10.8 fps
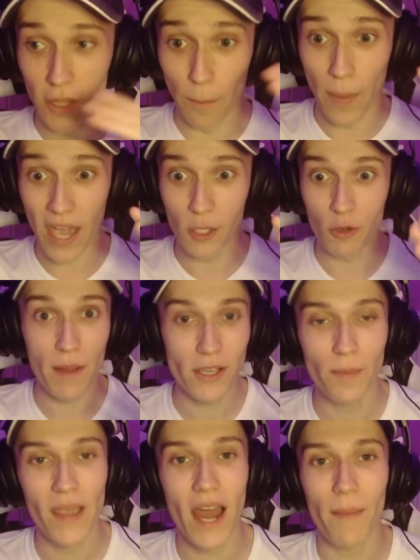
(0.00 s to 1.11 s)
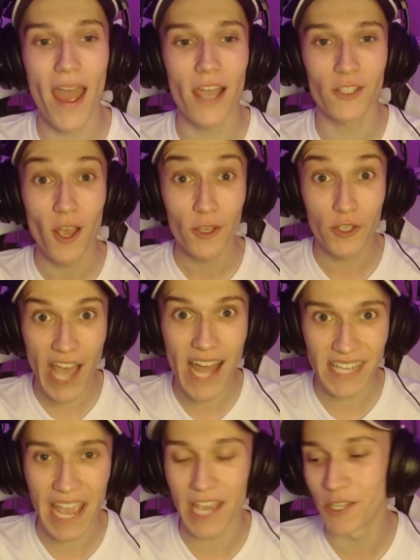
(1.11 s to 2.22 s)
big Dream SMP animatics,
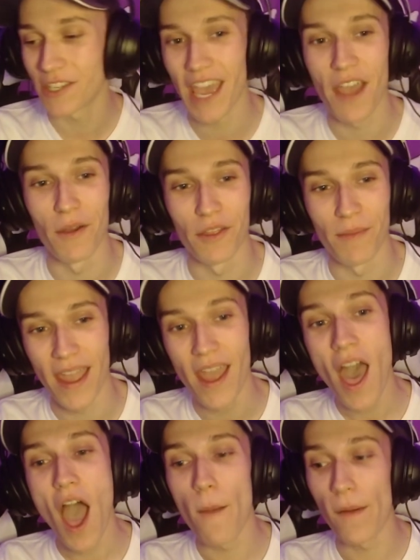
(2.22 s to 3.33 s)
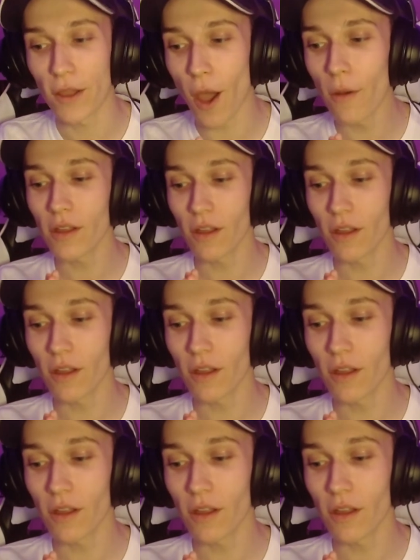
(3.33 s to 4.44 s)
Sadist, here with me. And we're going,
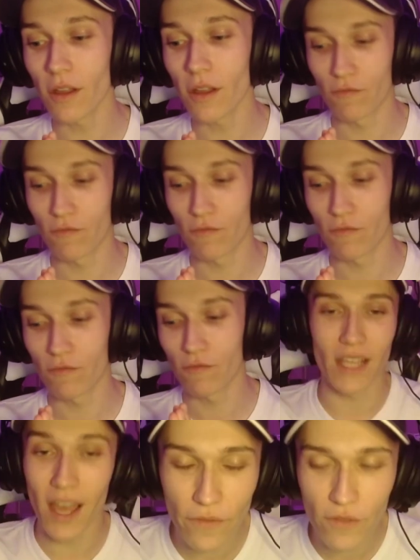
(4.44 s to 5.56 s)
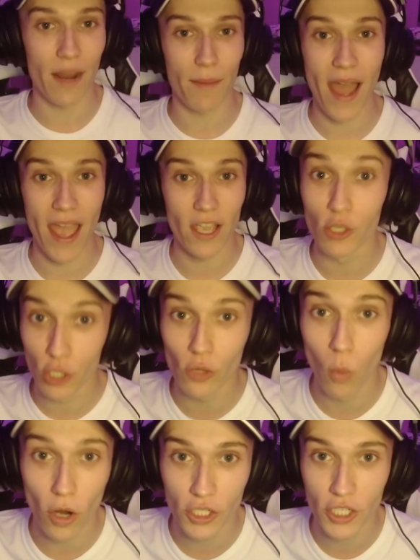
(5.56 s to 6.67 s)
basically, if you've not seen the animatics, you should
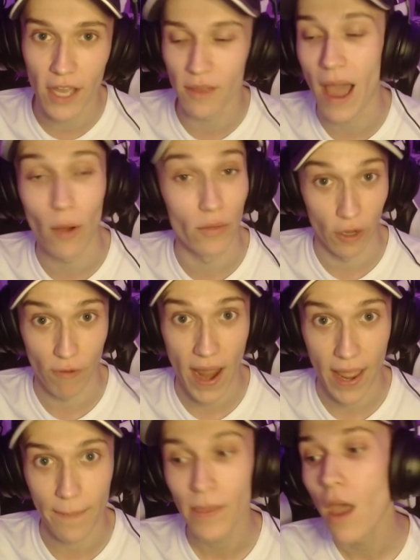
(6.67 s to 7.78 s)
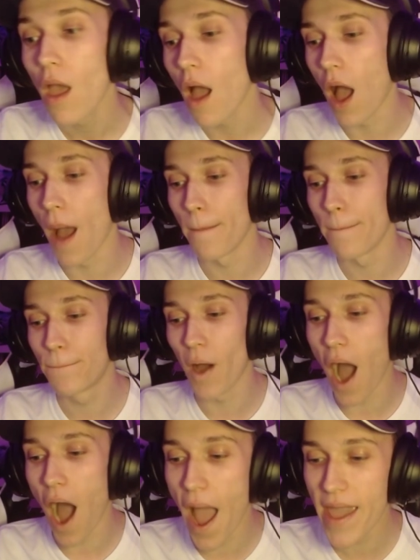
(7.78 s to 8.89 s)
check them out. They're great. But
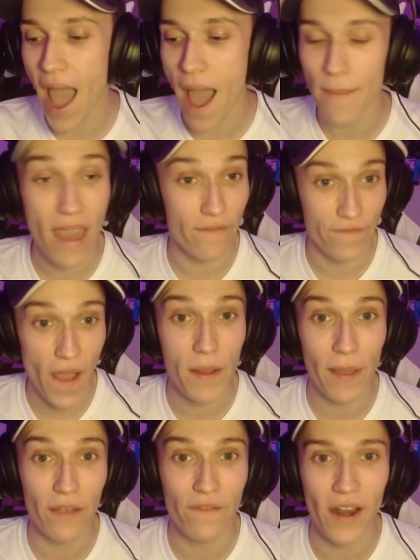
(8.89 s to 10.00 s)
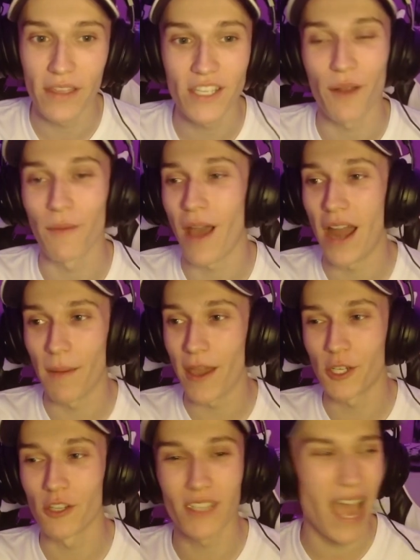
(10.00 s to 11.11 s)
I am a very big fan of these
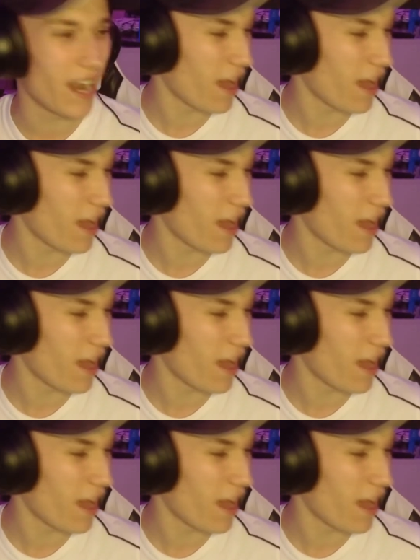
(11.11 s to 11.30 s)
animations, and